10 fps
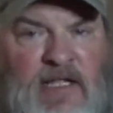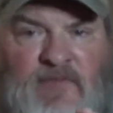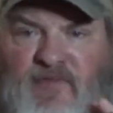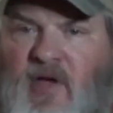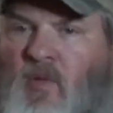
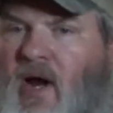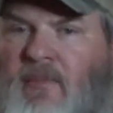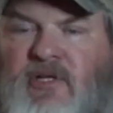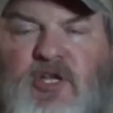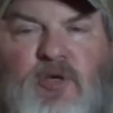then what
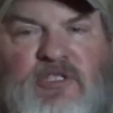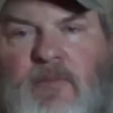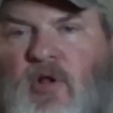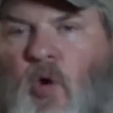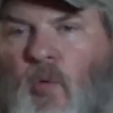I'm going to do is
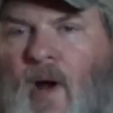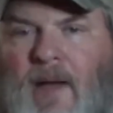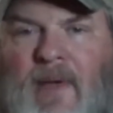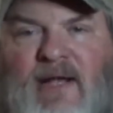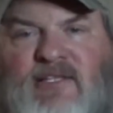I'm going to go
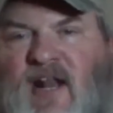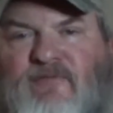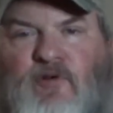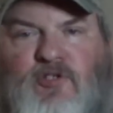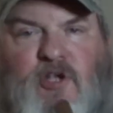right back to
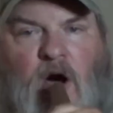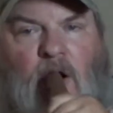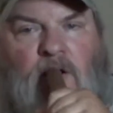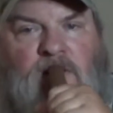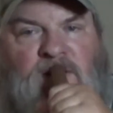that first
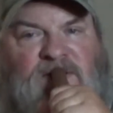call.